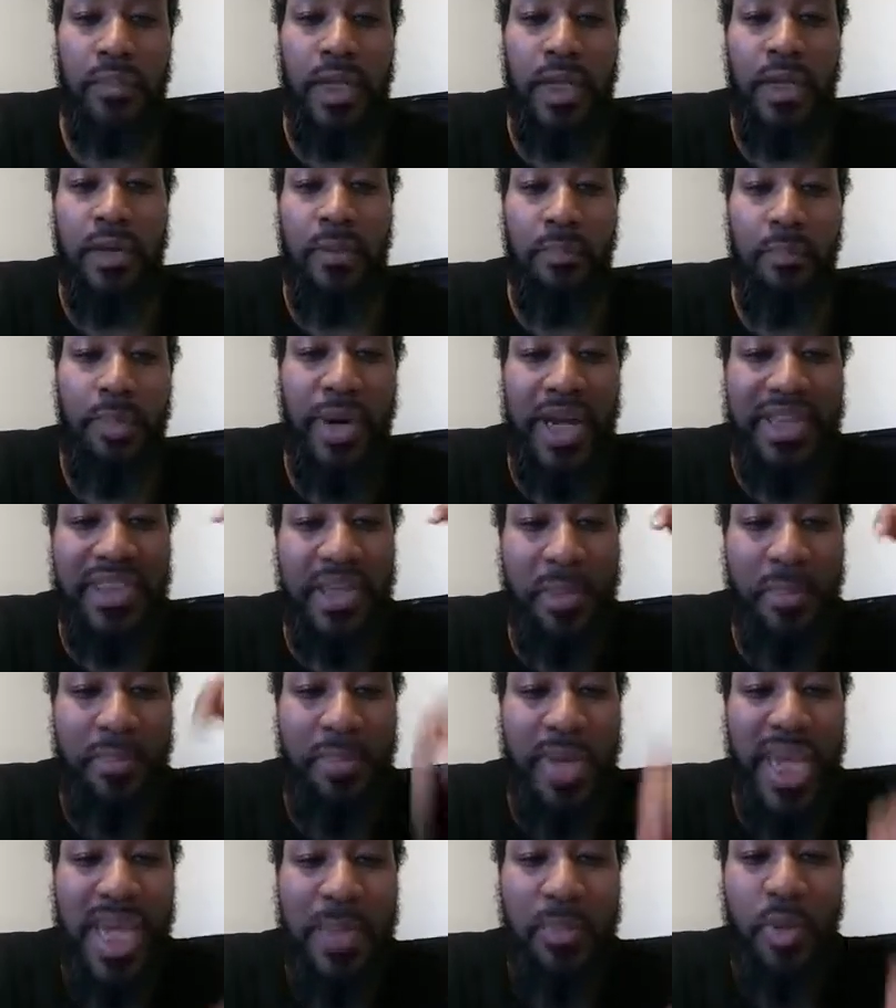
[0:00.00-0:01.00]
But the
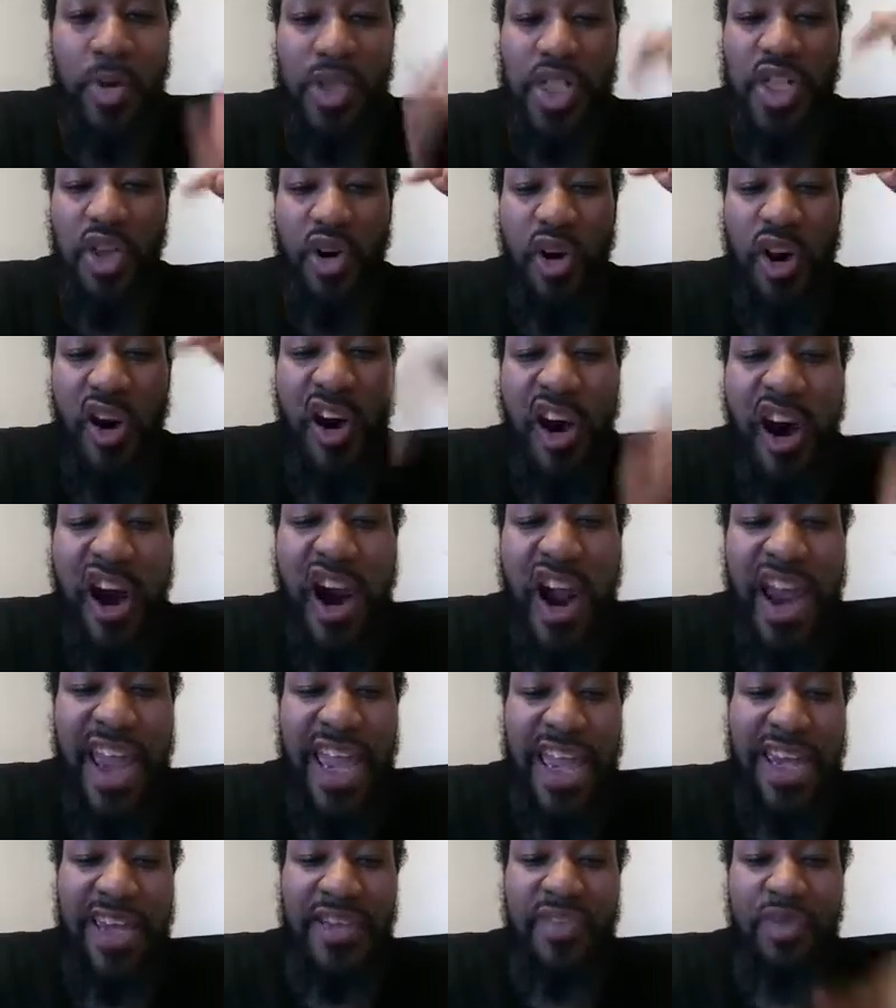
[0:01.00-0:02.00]
people so
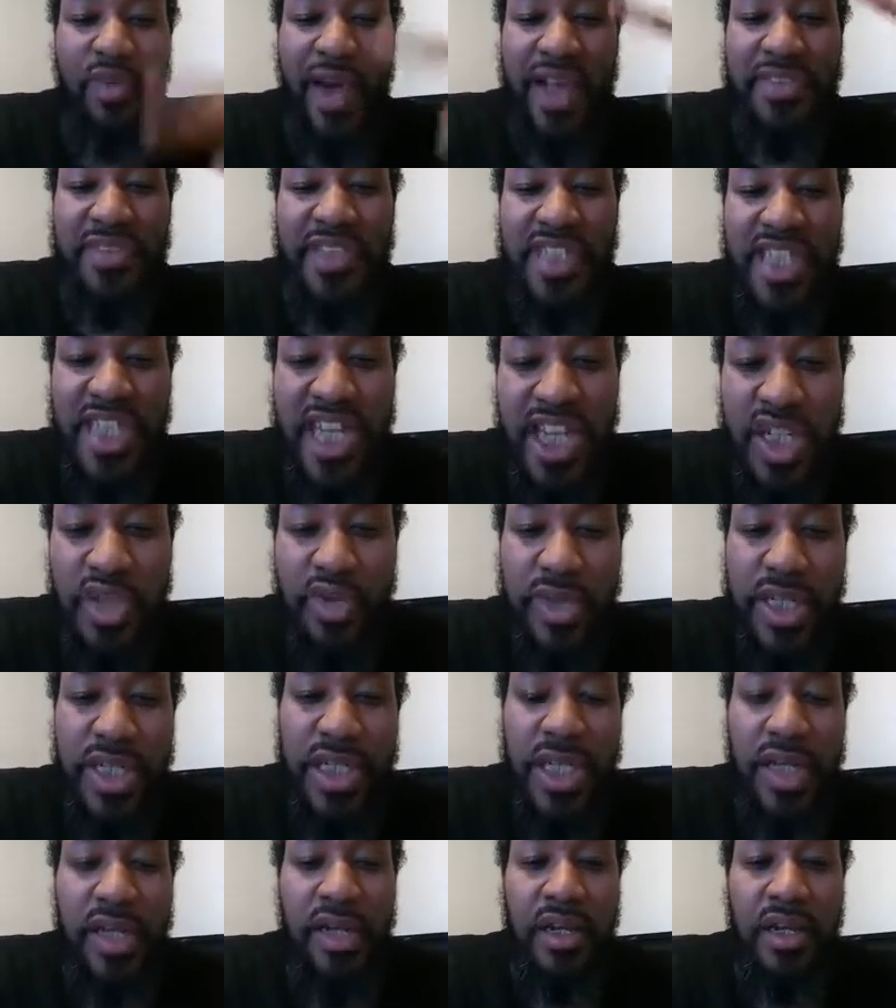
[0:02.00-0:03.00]
hard-headed throughout the
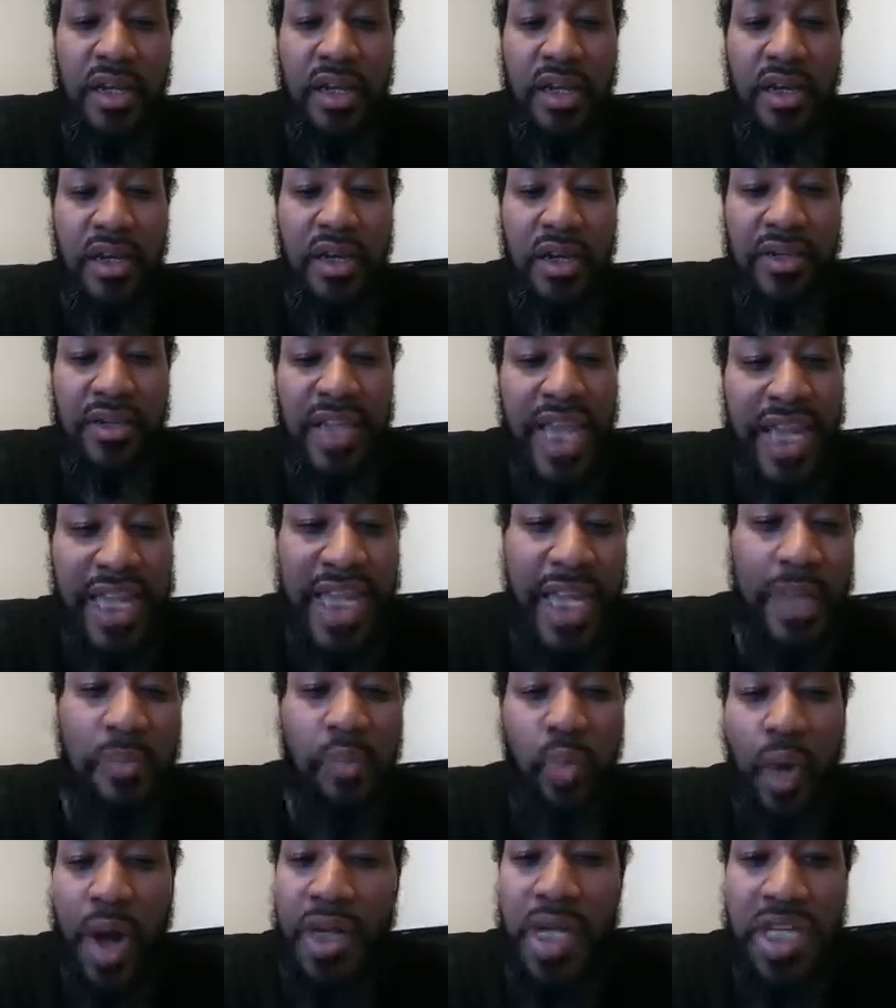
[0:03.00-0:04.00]
centuries, they keep
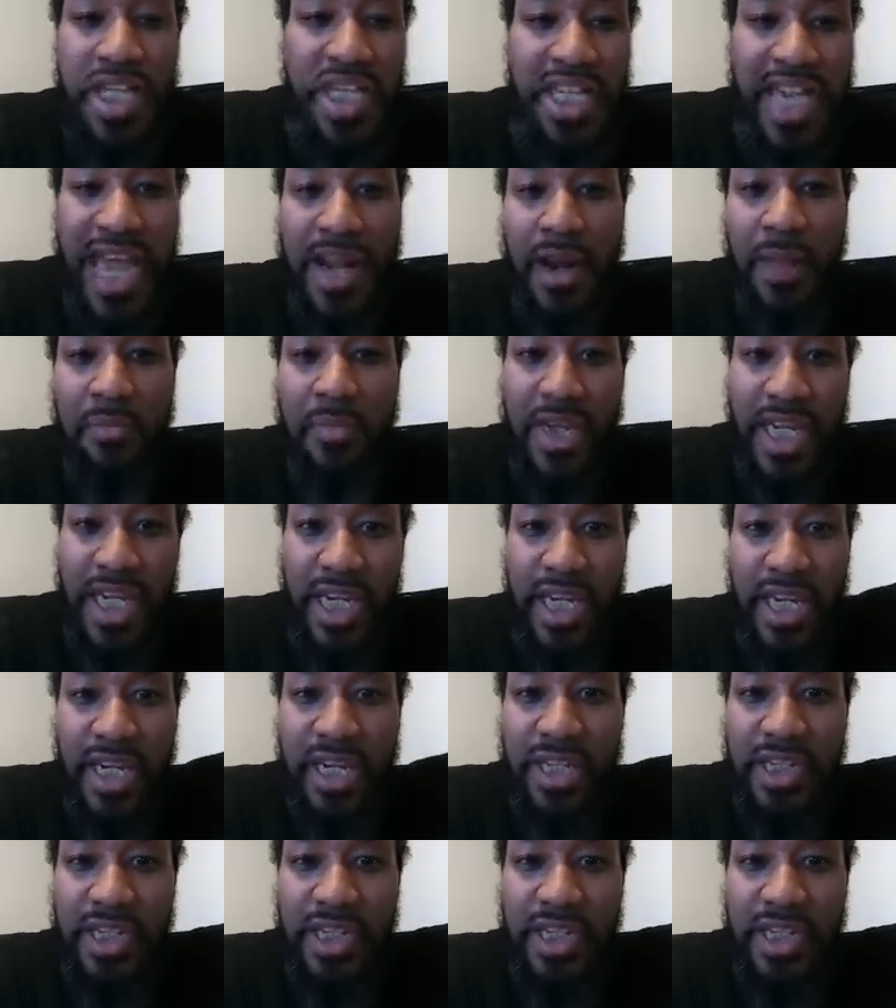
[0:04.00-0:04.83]
wanting to set up kings